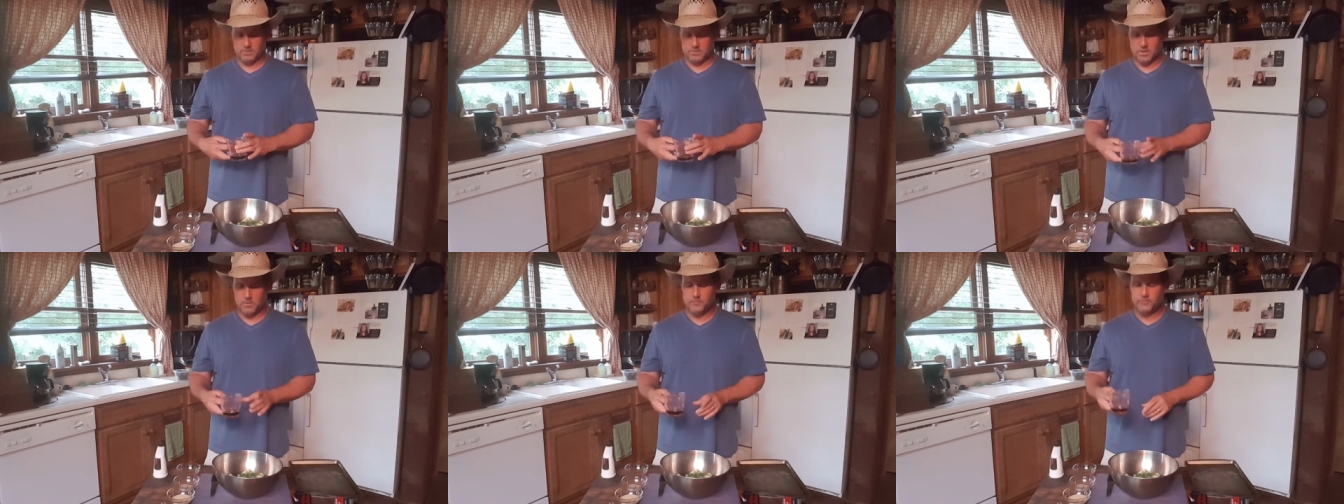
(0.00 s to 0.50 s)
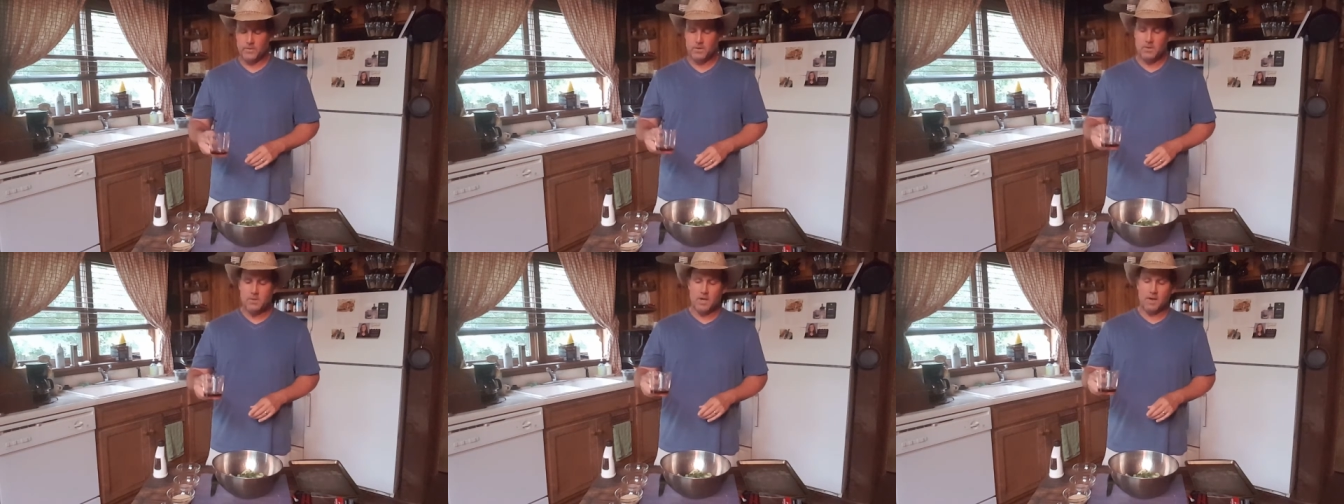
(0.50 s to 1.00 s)
So
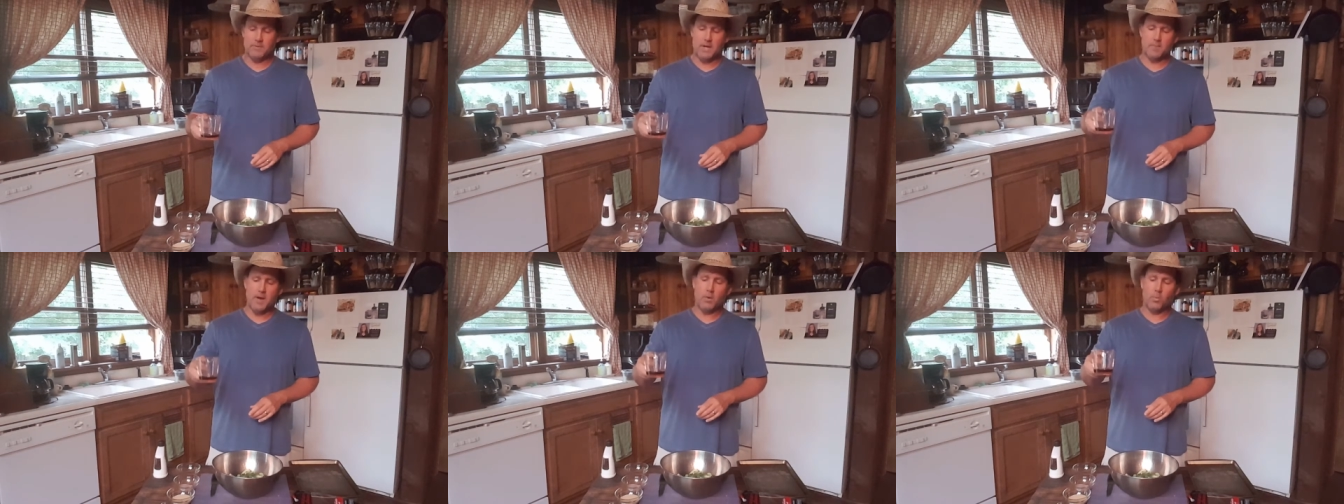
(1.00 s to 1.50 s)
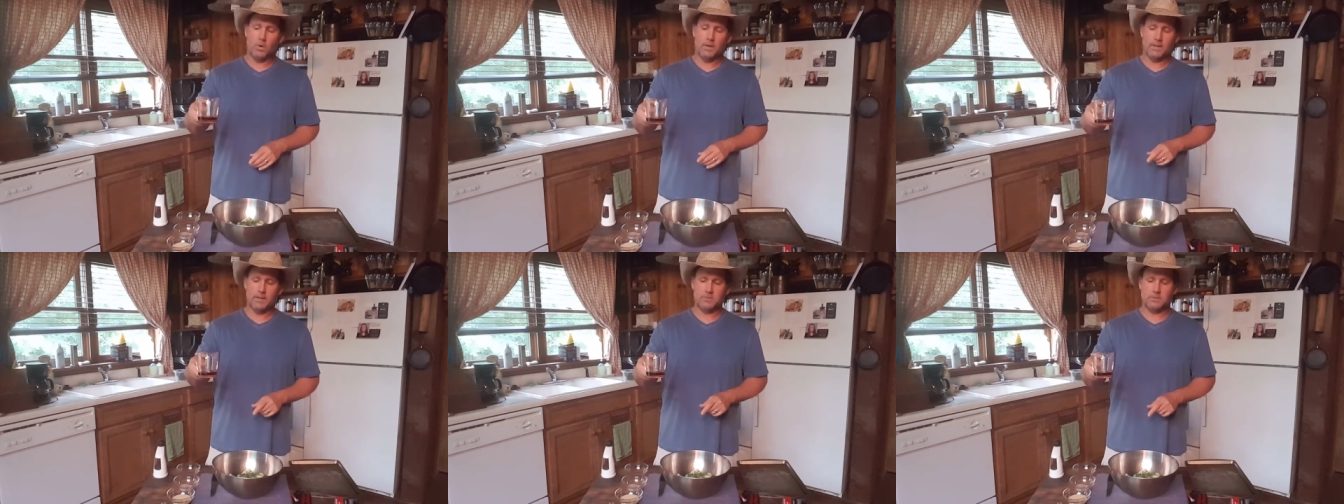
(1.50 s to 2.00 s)
I've got about 1
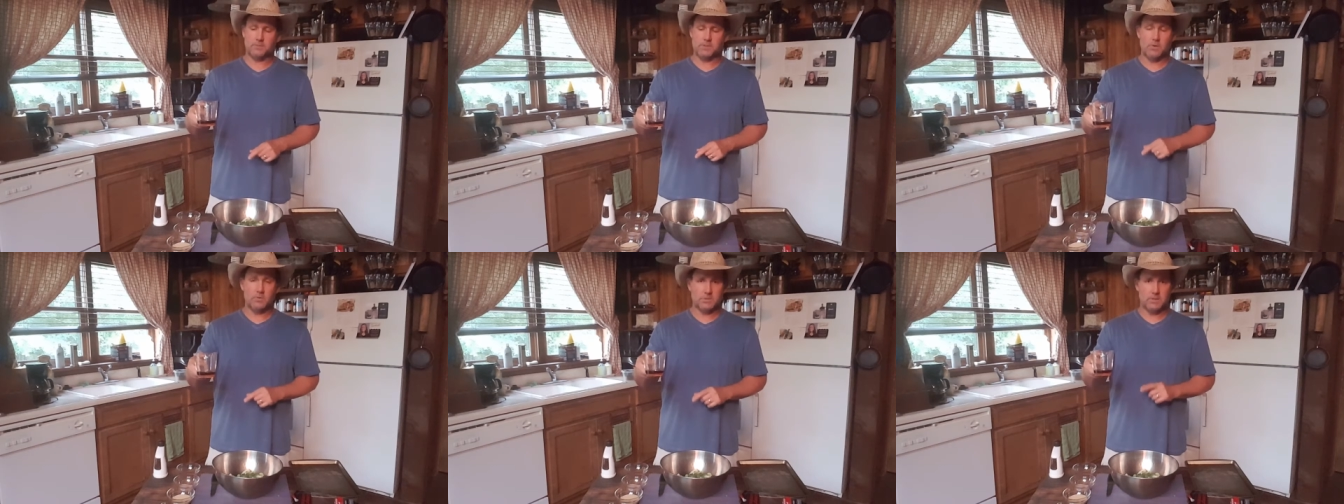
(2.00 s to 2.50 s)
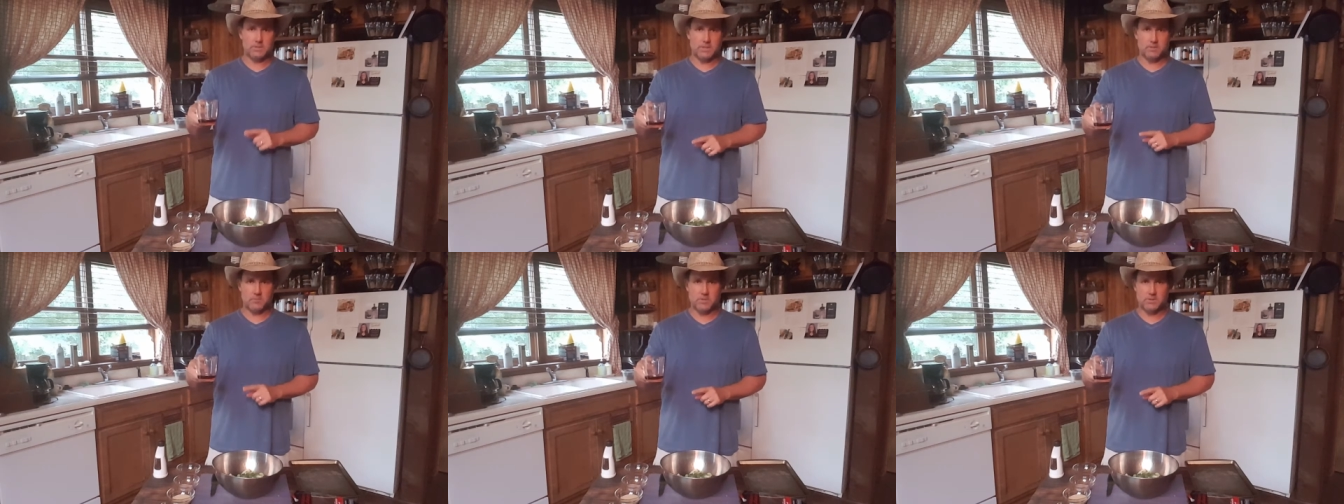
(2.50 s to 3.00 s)
ounce of toasted
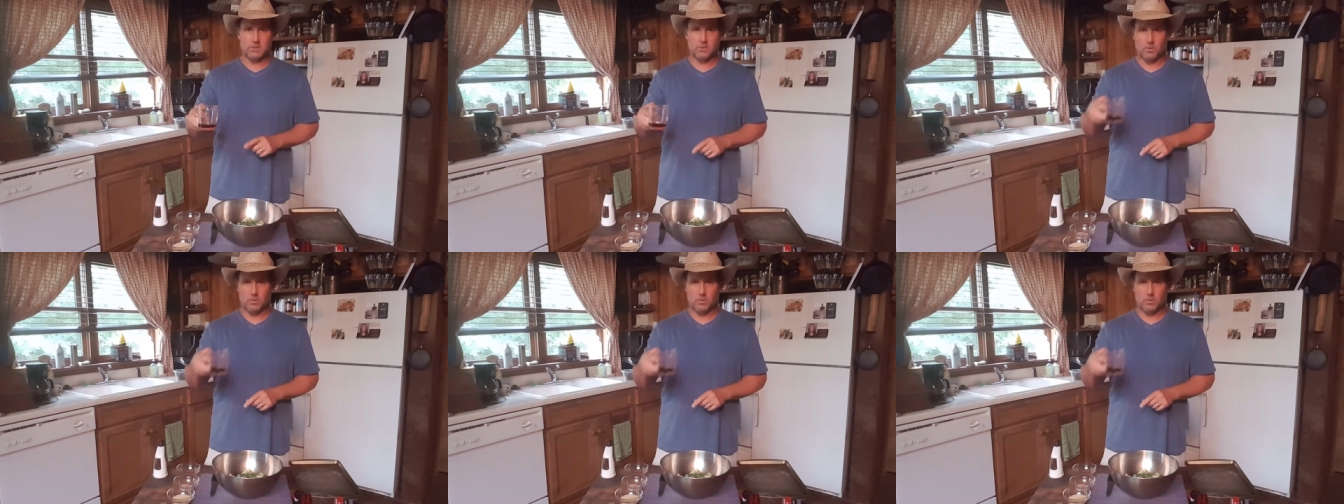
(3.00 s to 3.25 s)
sesame seed